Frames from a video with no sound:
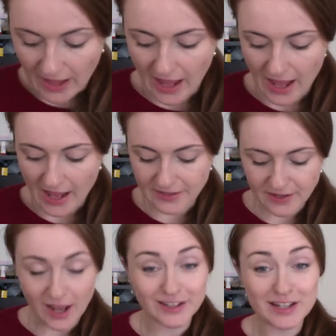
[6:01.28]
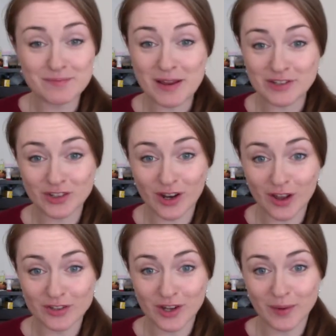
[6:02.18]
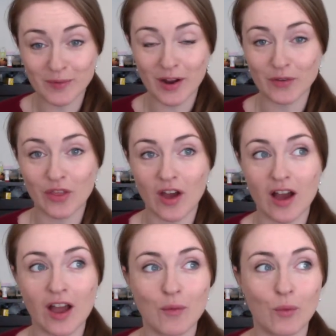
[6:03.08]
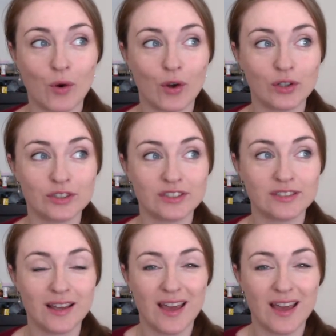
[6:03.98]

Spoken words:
And I did mention last time round that I was